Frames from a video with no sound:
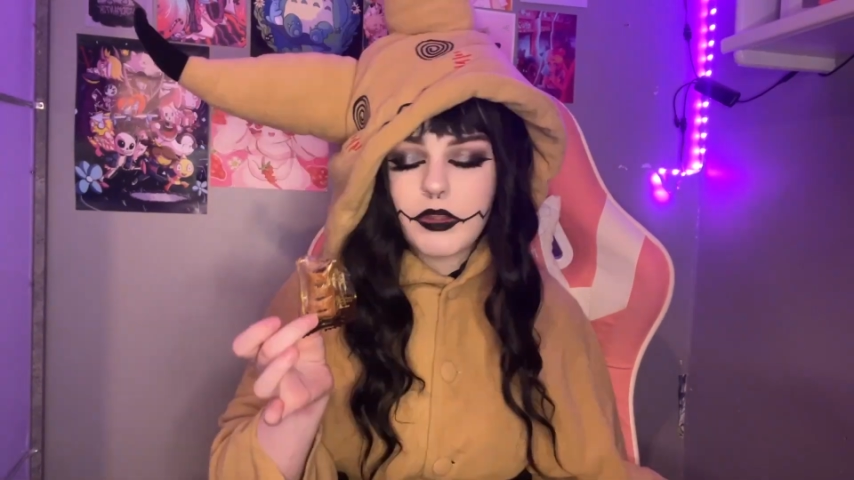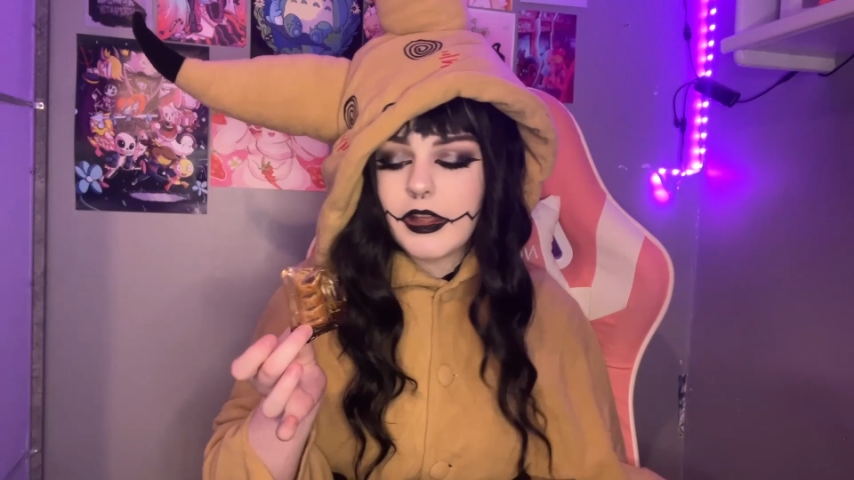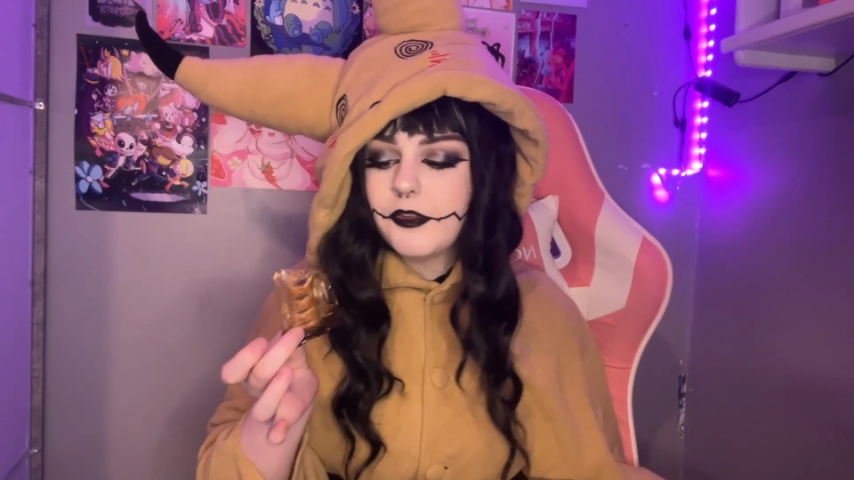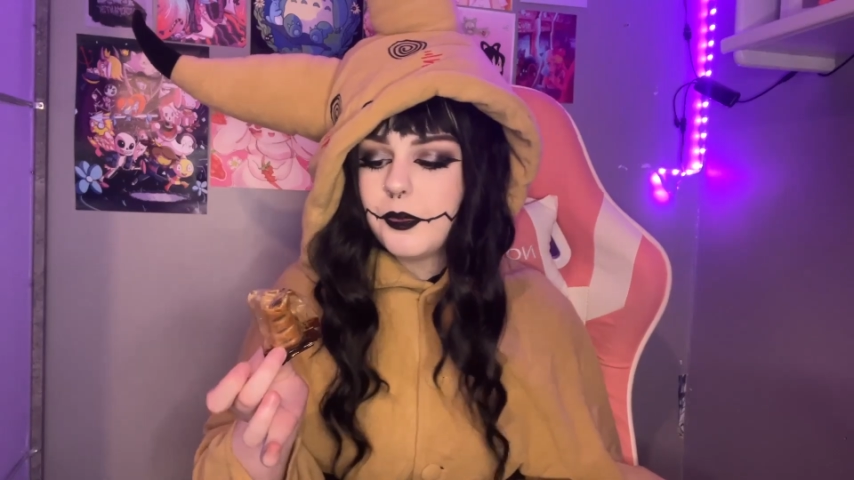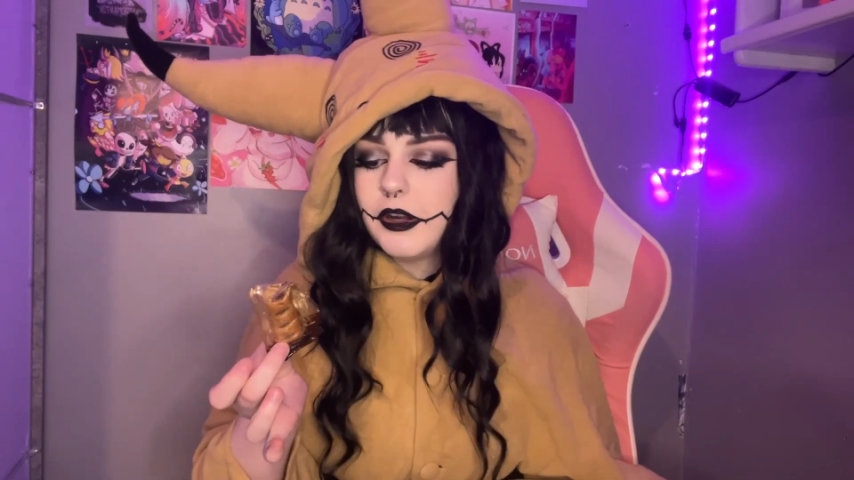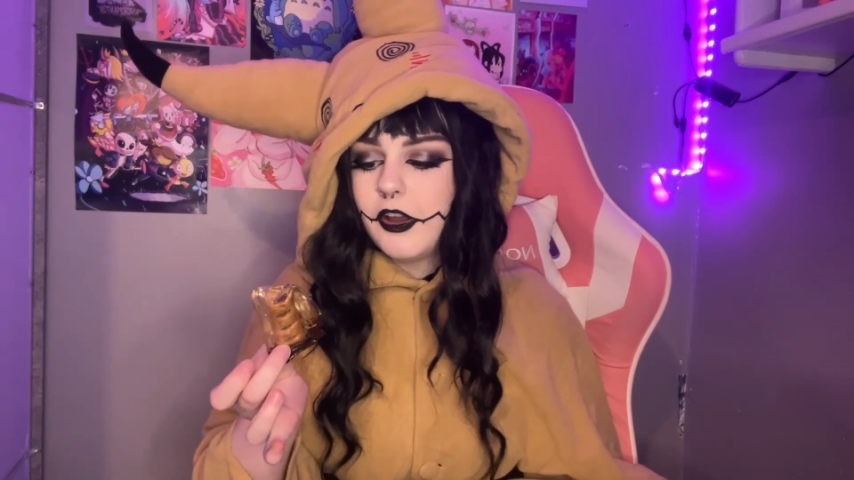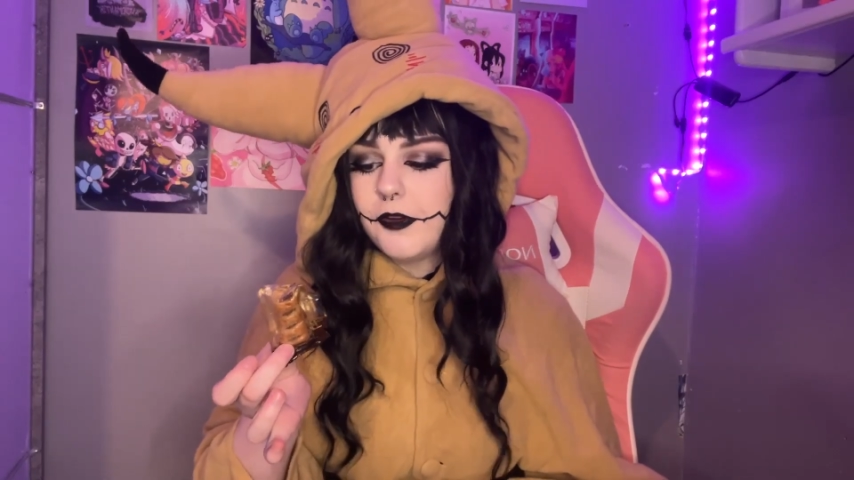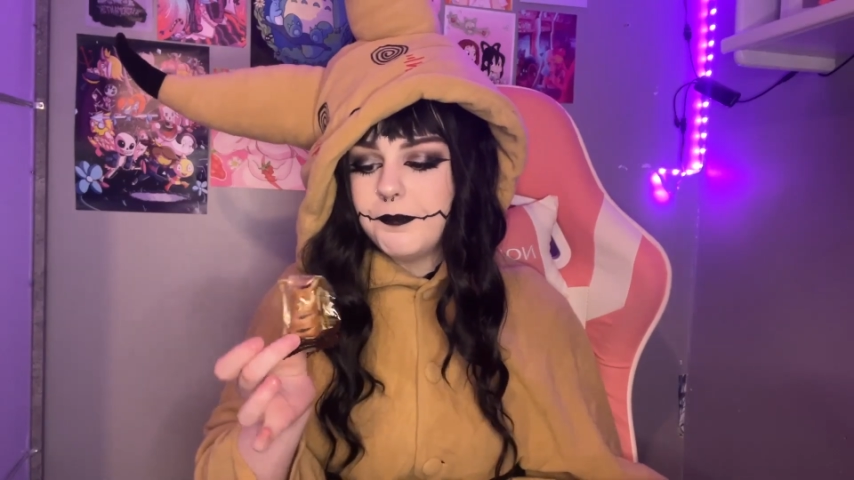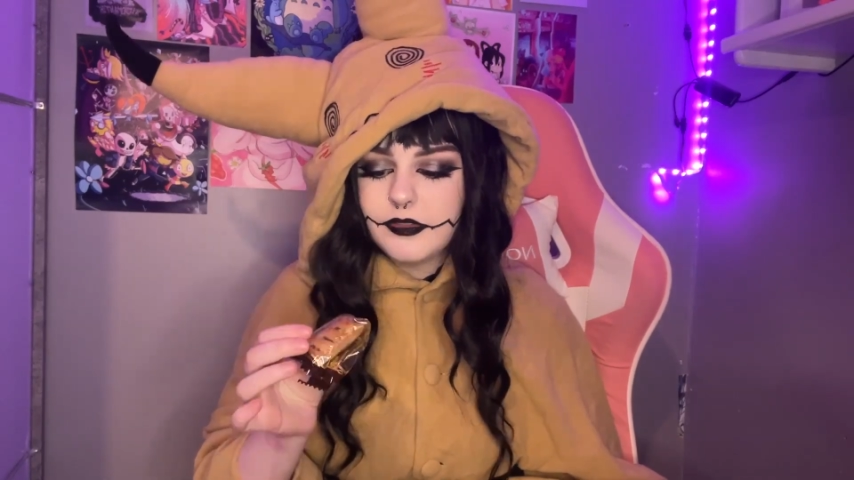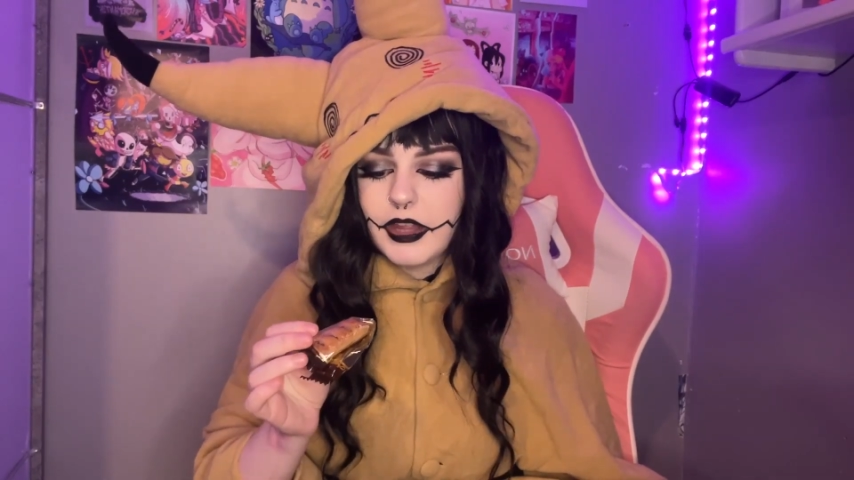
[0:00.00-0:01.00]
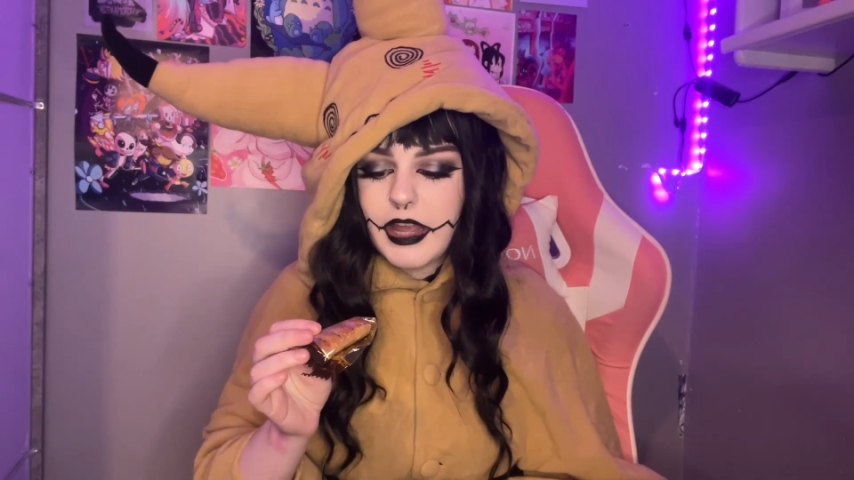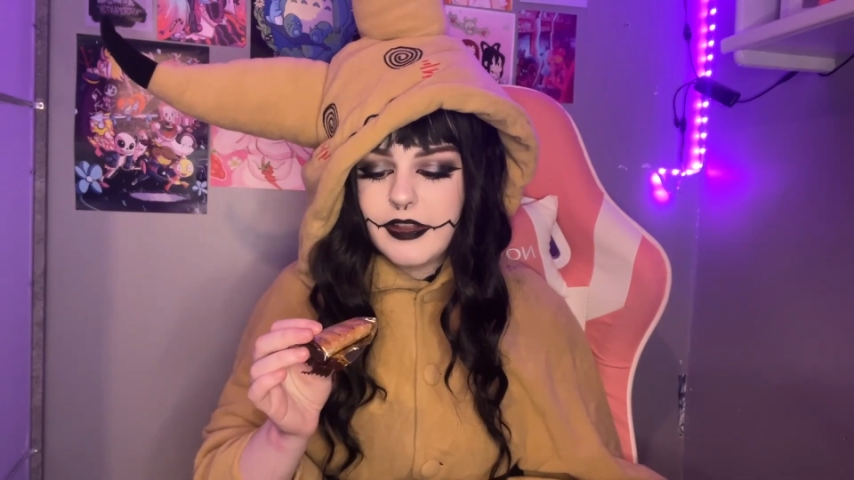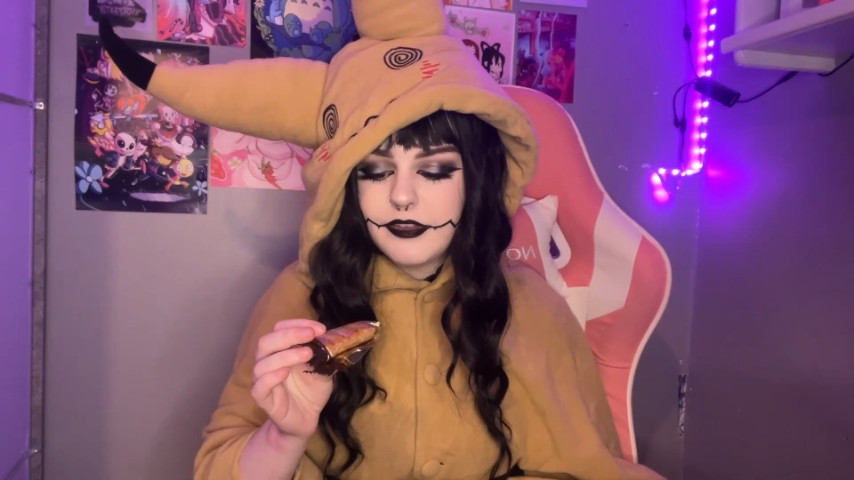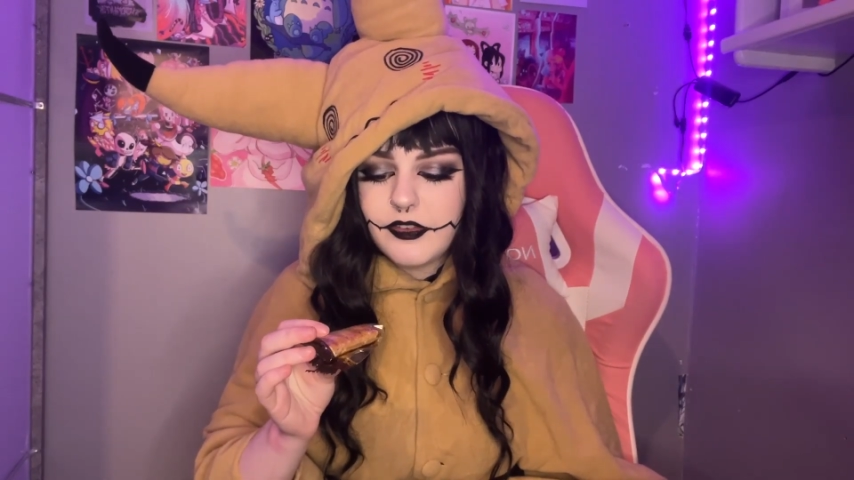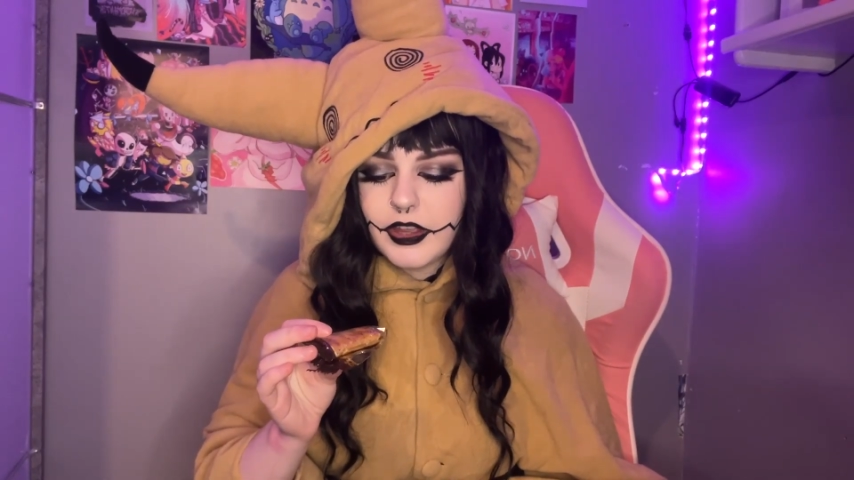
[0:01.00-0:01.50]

It's pretty good. It's